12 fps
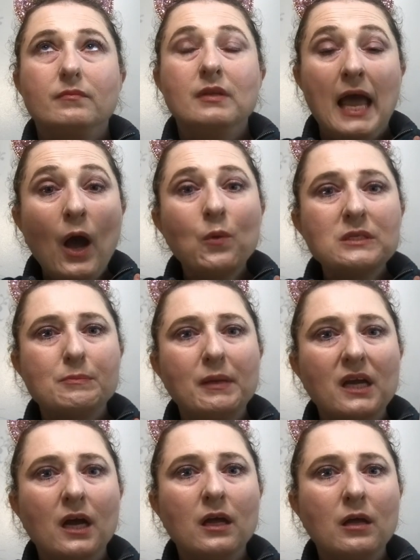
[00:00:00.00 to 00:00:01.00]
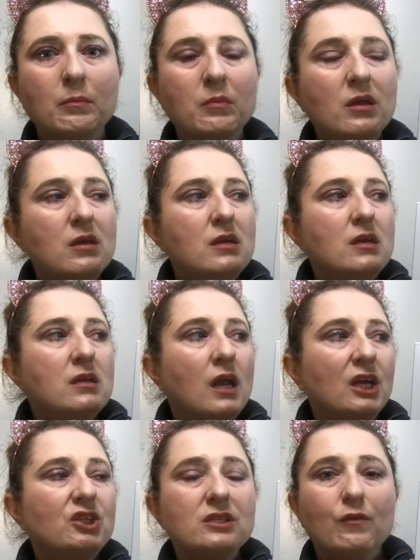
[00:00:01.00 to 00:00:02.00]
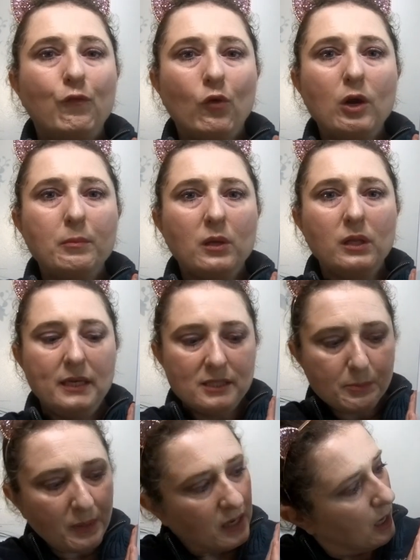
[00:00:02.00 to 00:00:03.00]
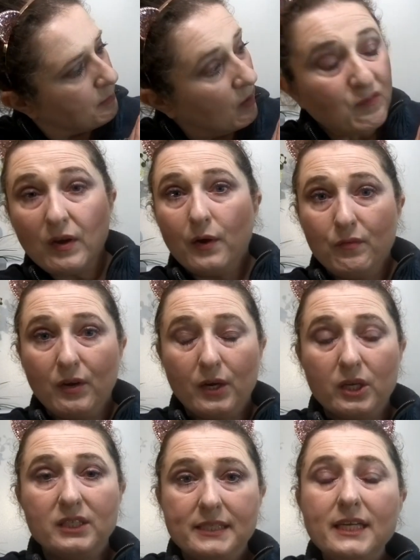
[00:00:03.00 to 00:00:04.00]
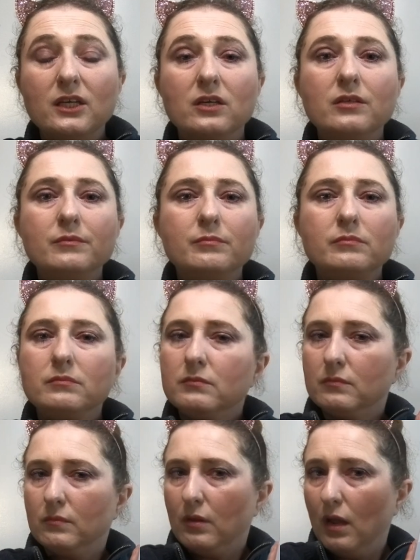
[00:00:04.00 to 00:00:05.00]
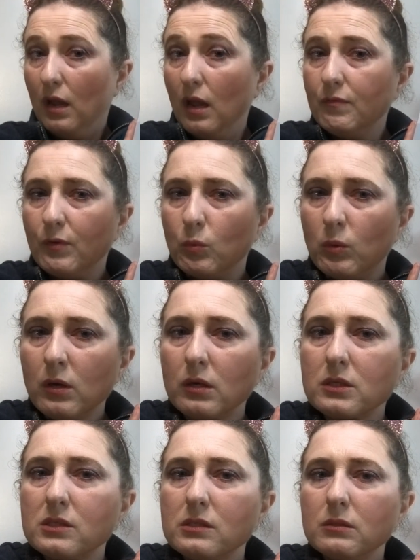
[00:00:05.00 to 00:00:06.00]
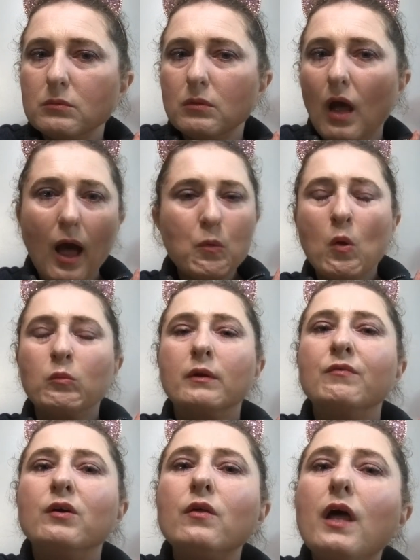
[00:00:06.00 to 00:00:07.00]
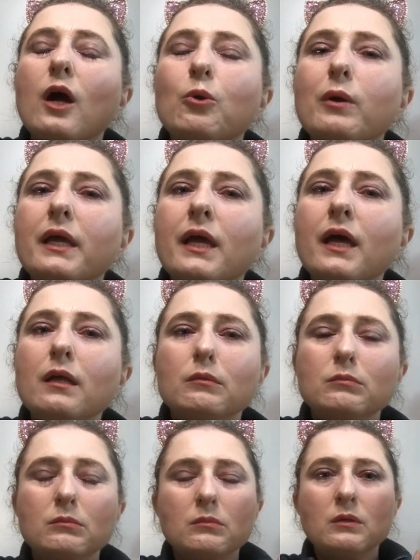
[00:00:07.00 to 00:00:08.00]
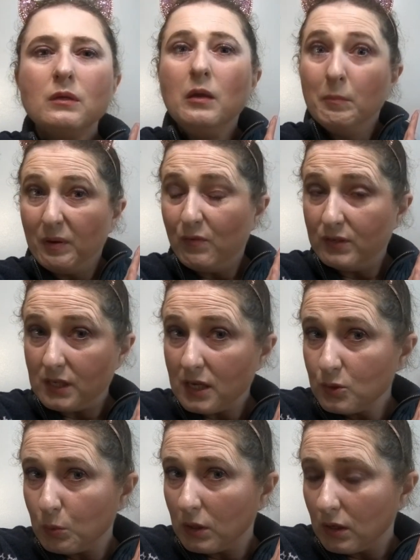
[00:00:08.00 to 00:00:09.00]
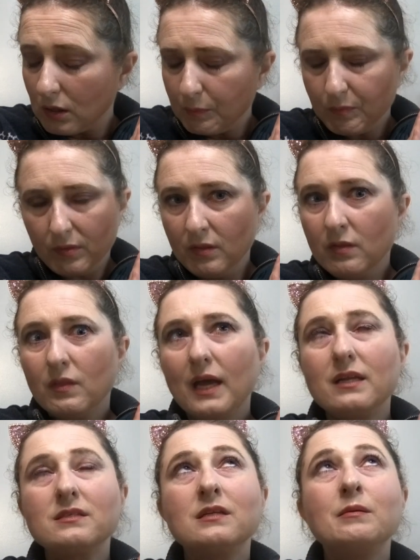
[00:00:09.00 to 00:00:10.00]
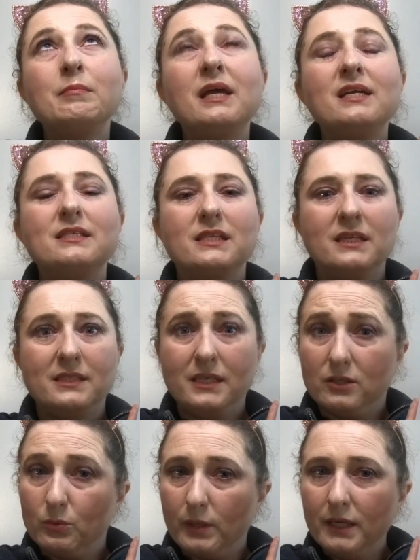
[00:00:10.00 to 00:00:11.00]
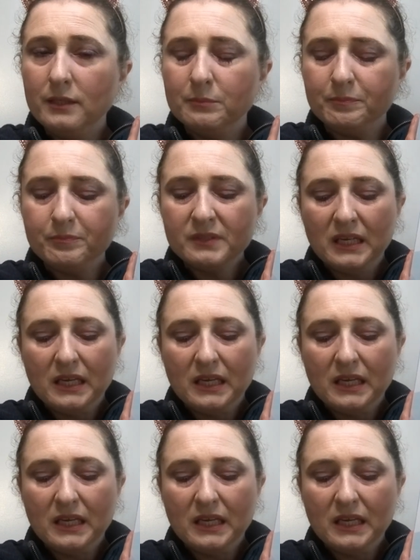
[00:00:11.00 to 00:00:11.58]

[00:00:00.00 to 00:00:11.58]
Now it's become not just affordable, it's become a very, very good deal. If it works. I won't reveal that quite yet. But if it does work, that is an amazing deal, right?